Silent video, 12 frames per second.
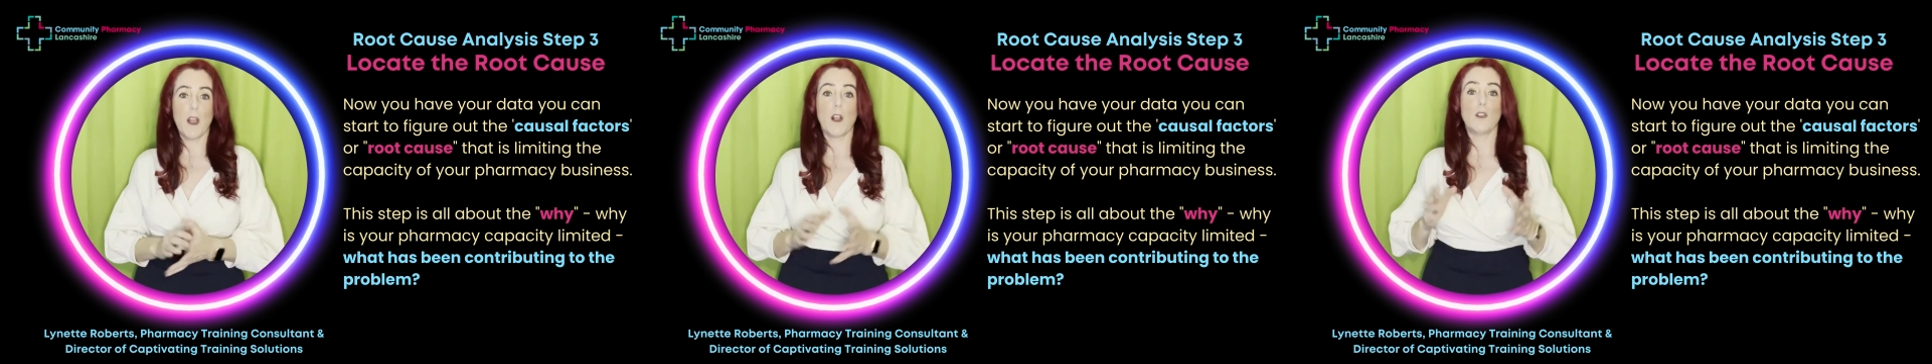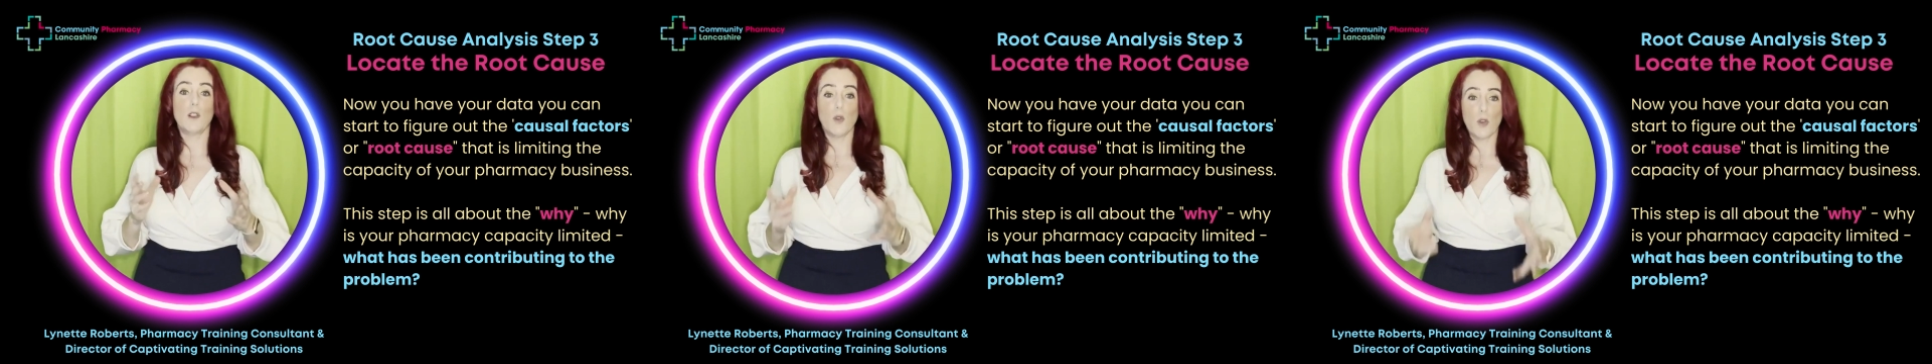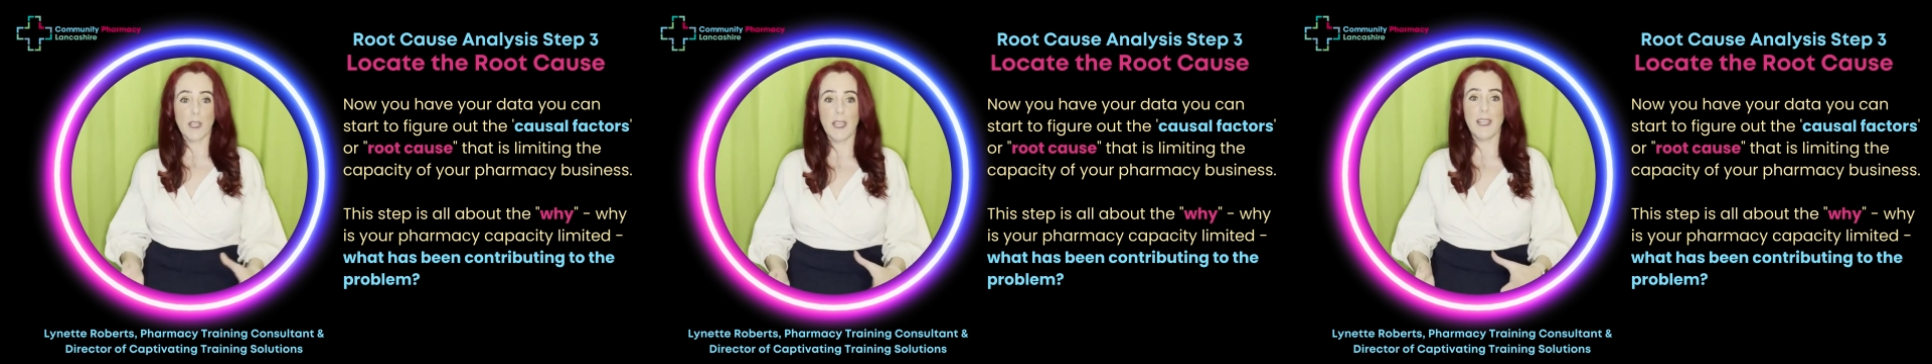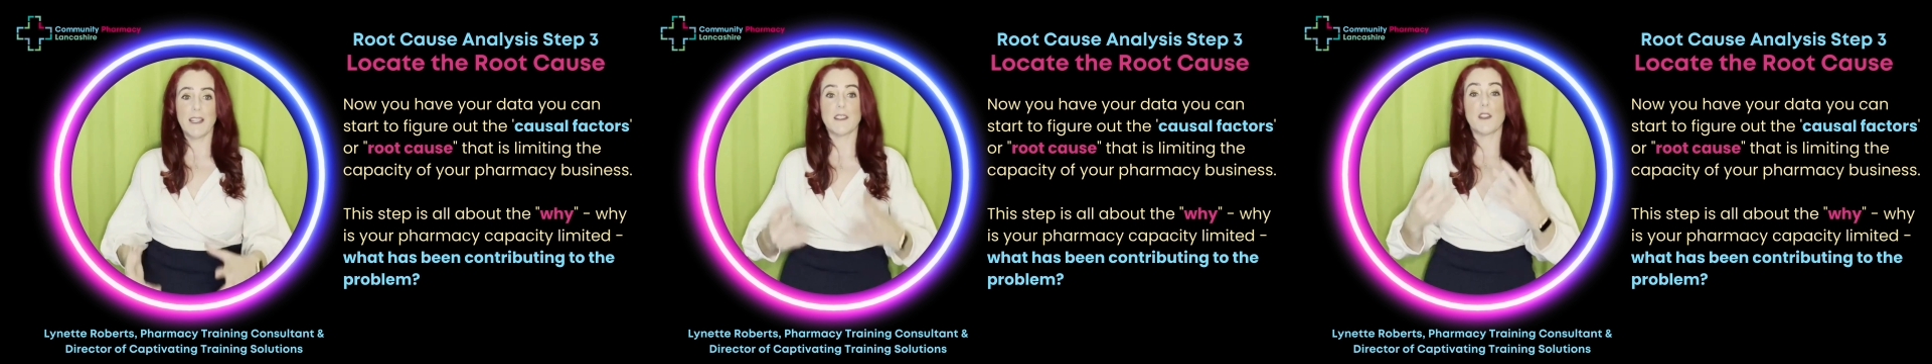
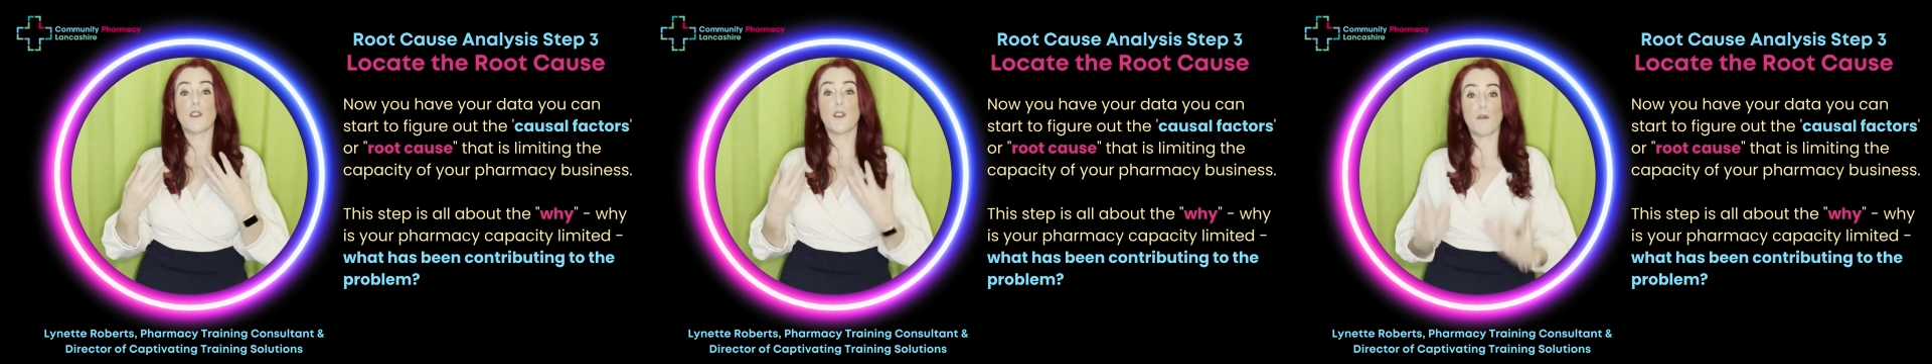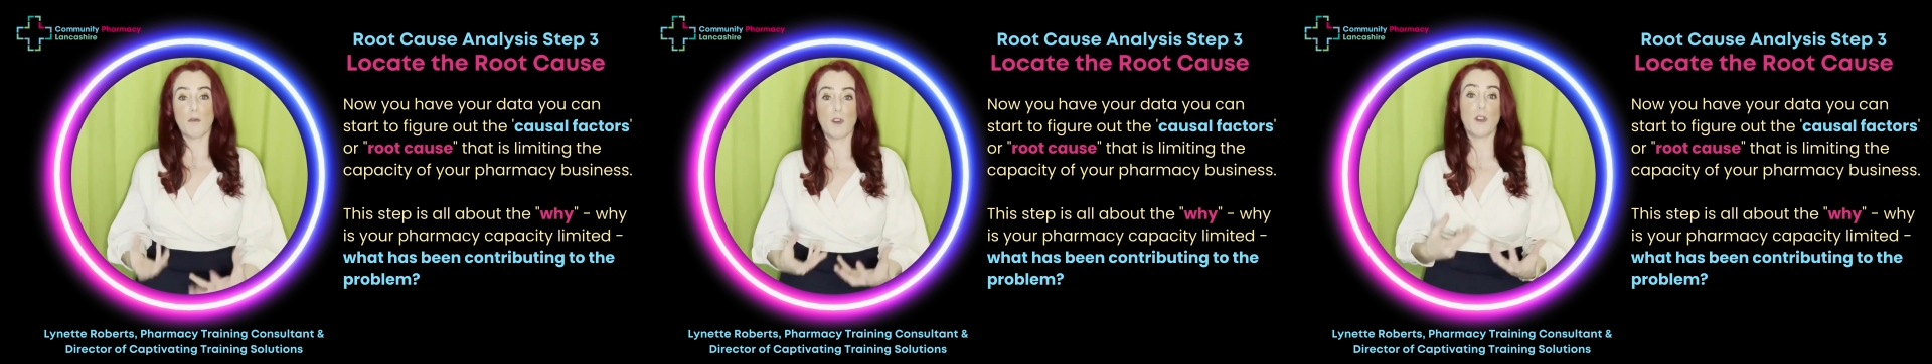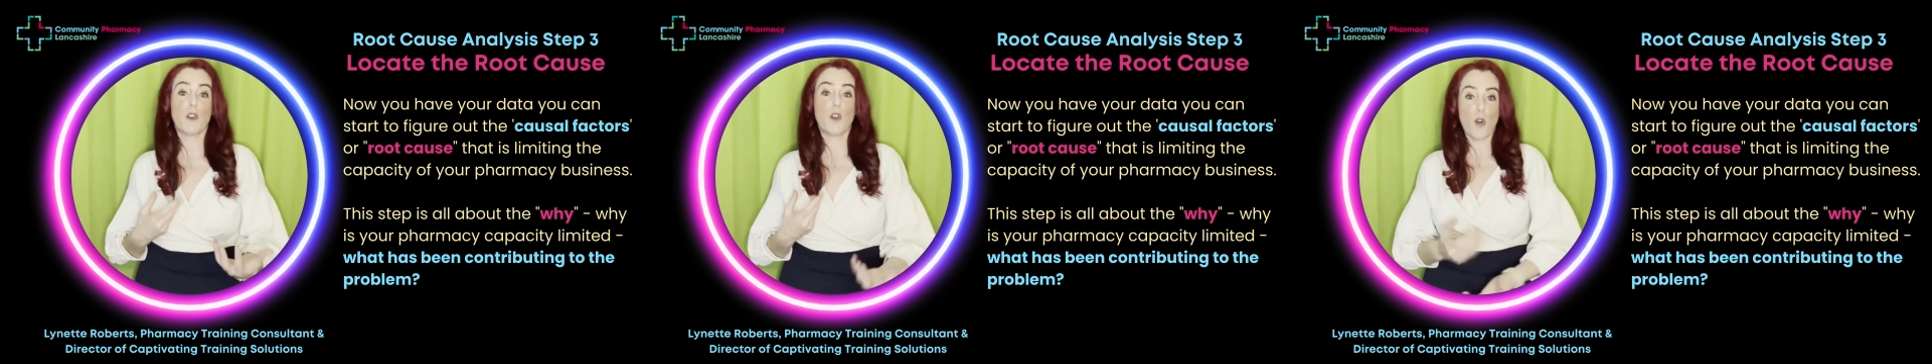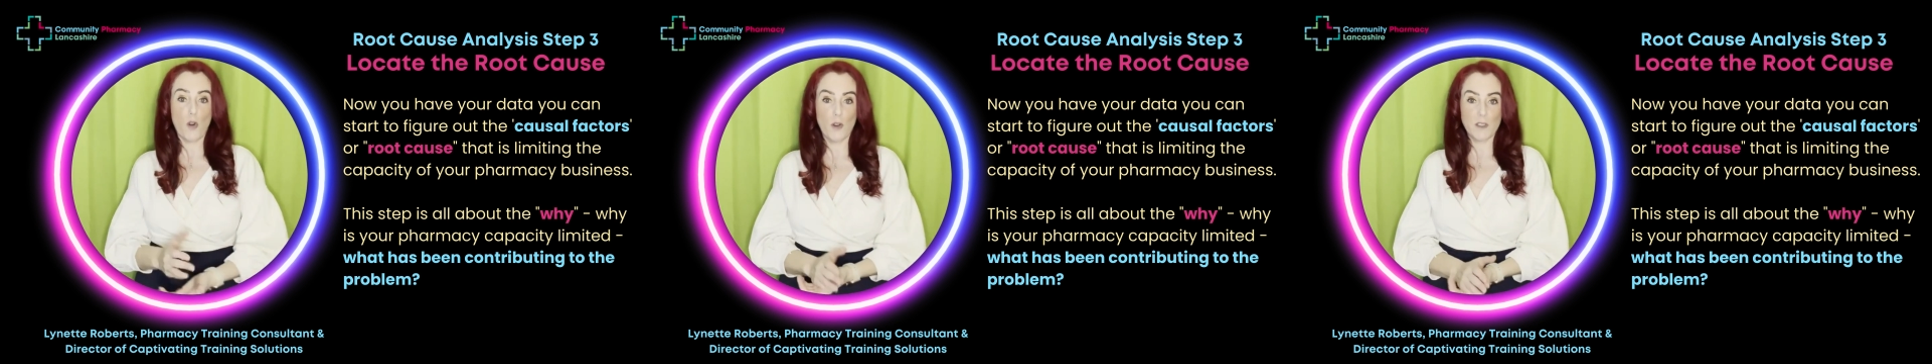locate the root
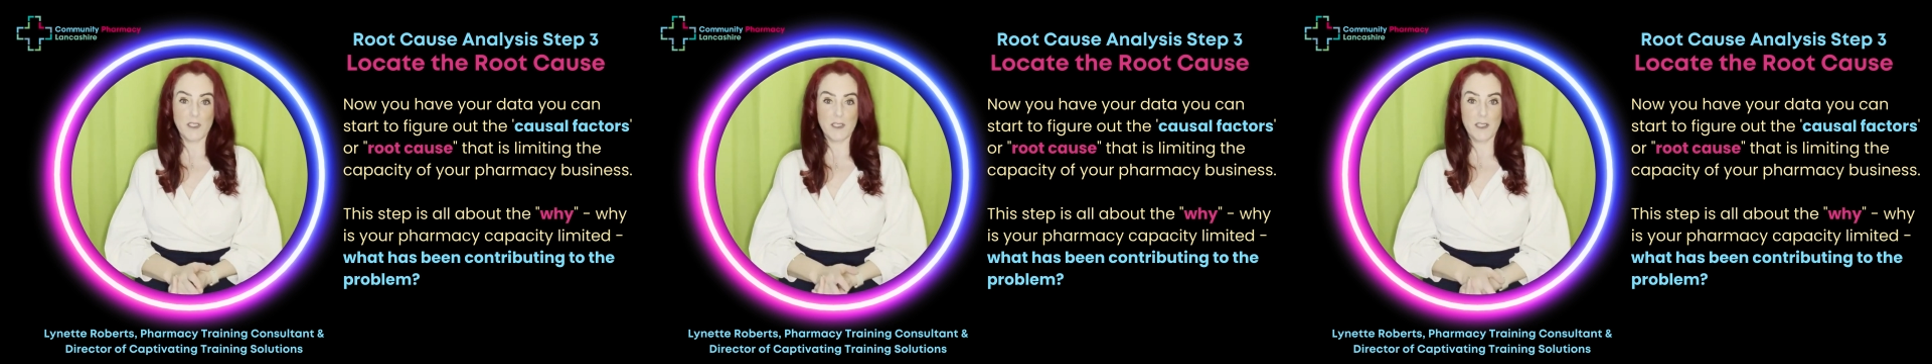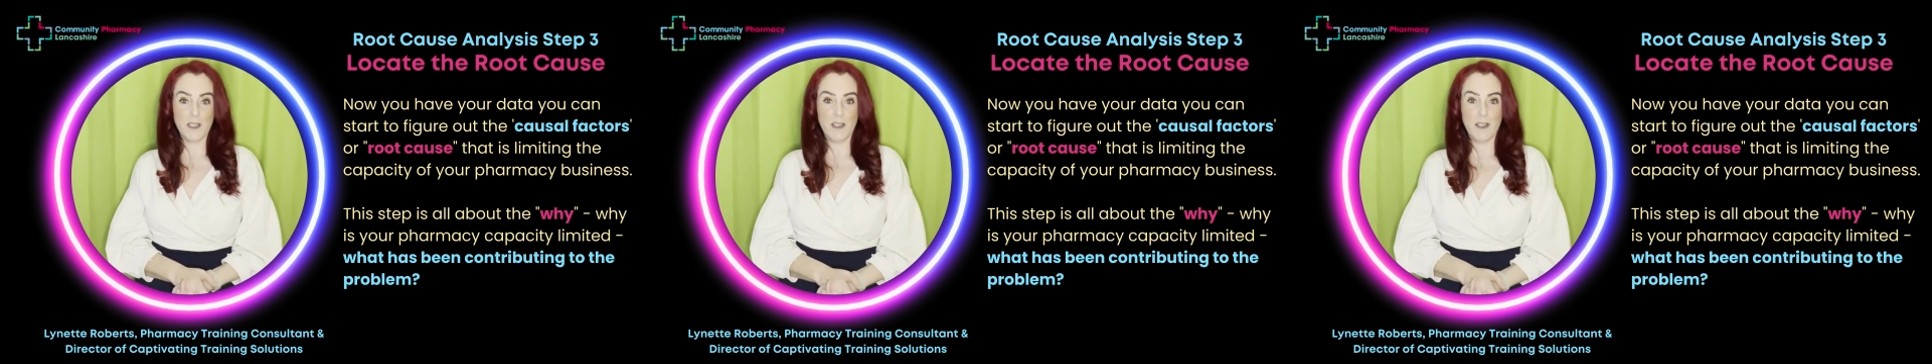cause.